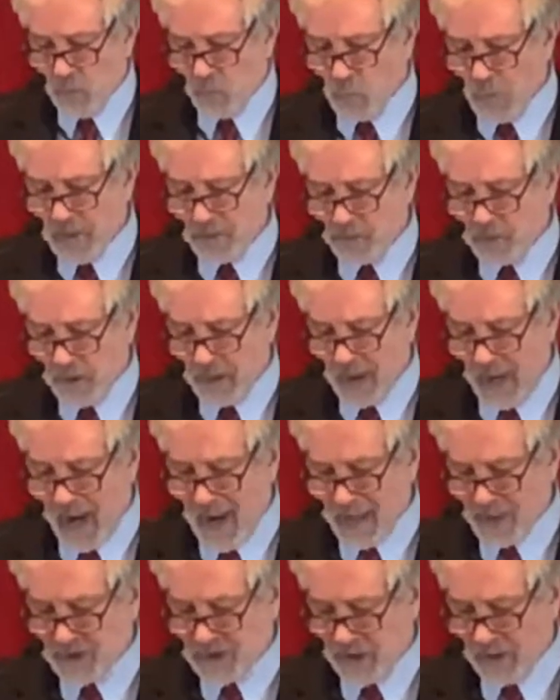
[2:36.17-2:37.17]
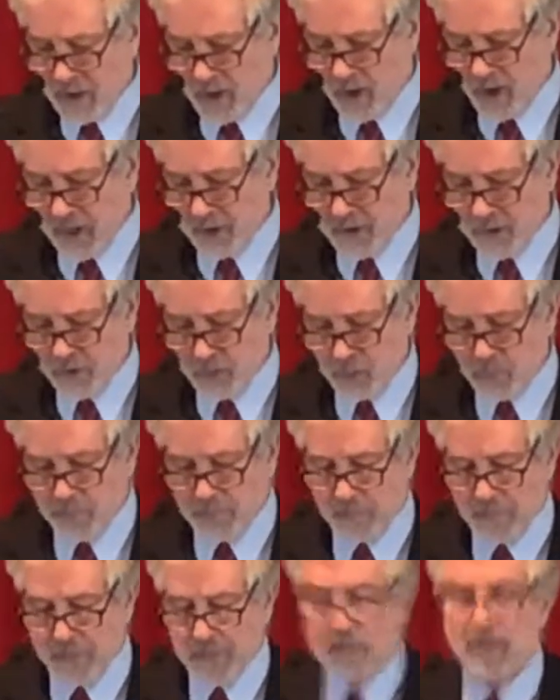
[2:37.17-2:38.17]
One could actually argue
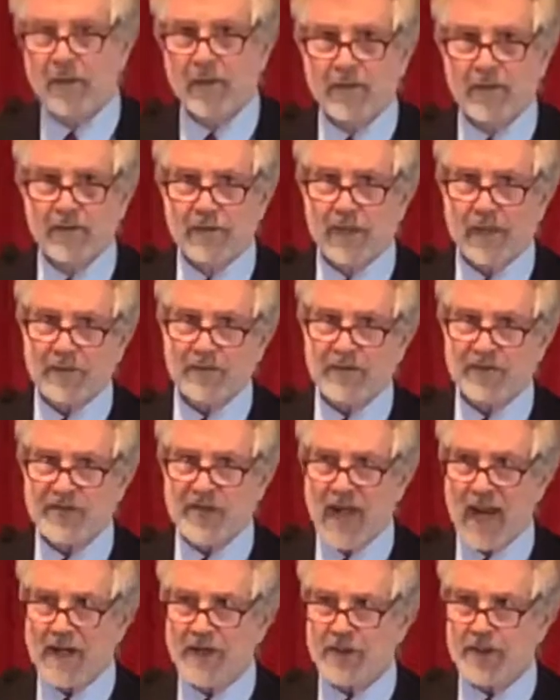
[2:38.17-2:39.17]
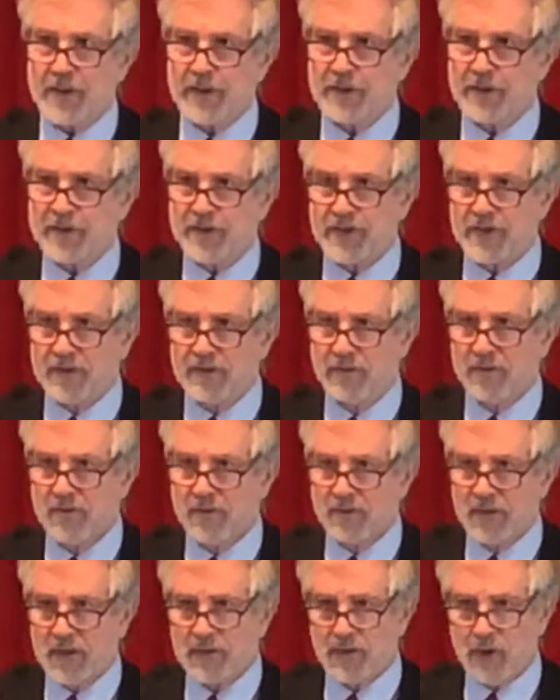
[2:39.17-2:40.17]
that the sanctions
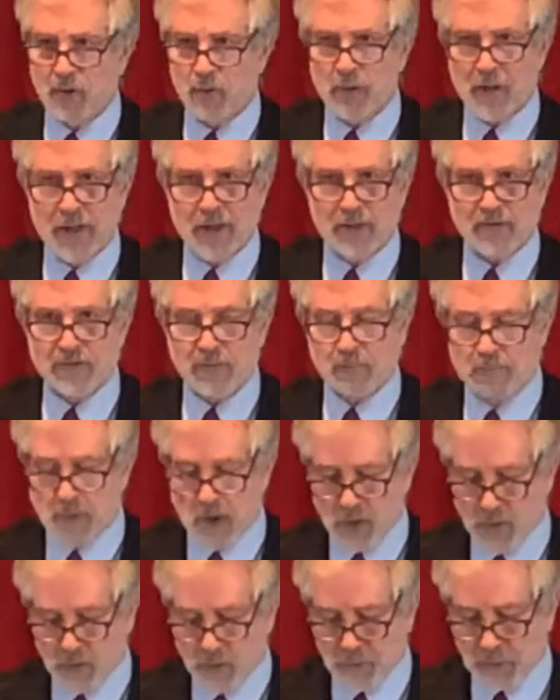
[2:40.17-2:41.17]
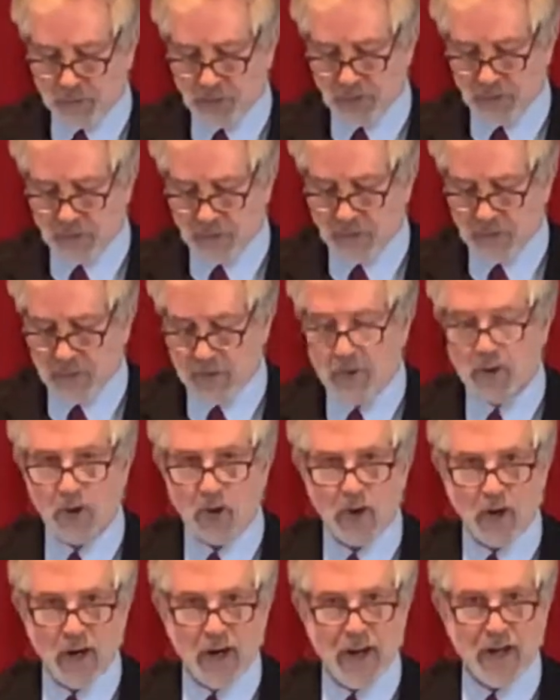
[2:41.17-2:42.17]
that the UN has imposed
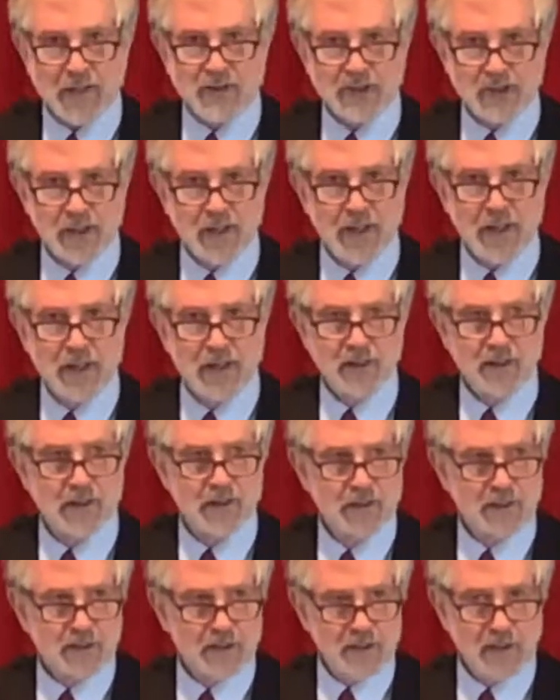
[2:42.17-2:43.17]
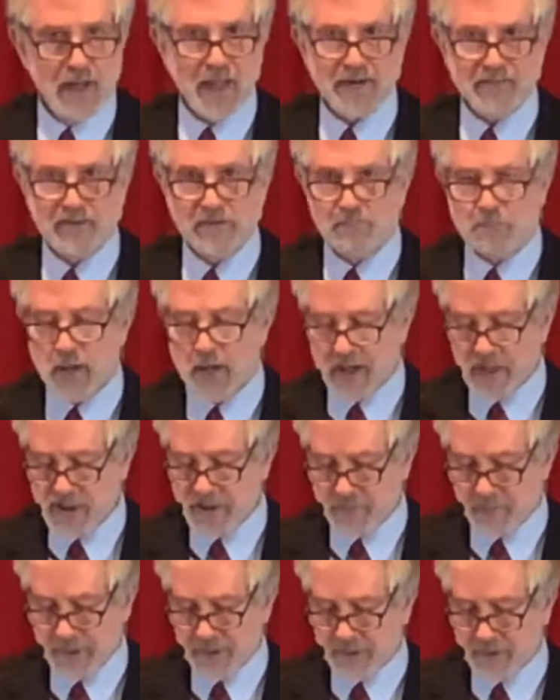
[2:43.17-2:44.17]
are actually collective
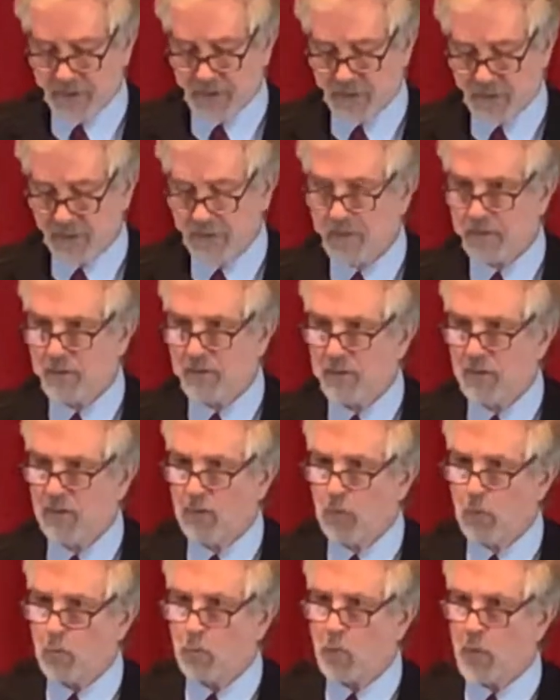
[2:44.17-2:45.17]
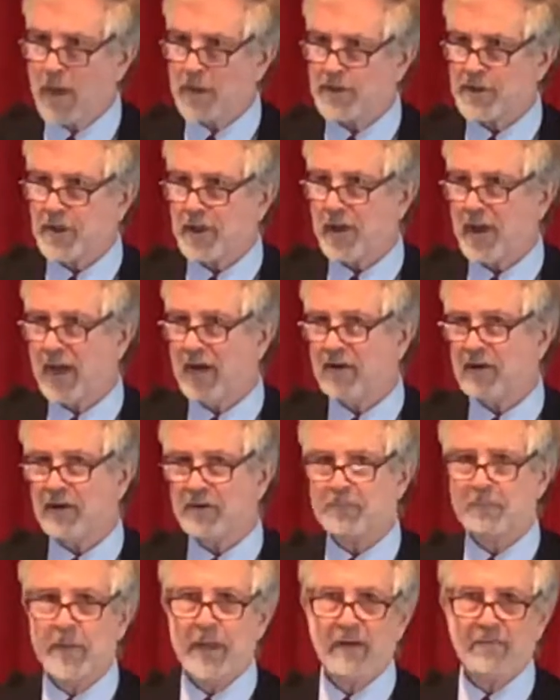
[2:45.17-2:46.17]
punishment, which
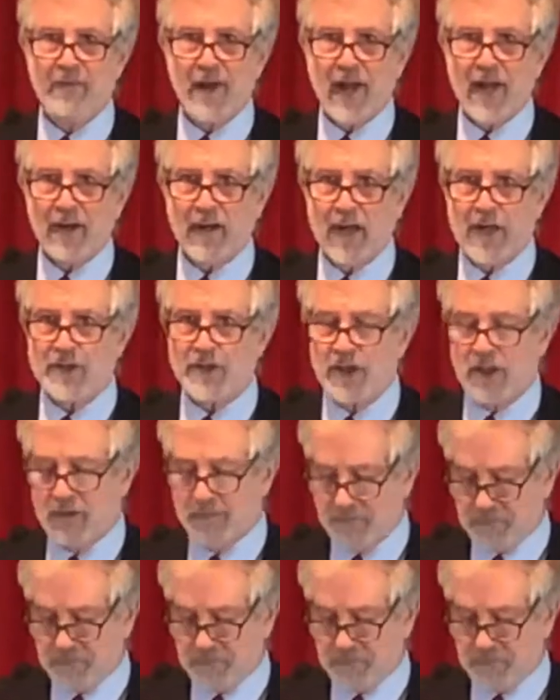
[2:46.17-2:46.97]
has been a violation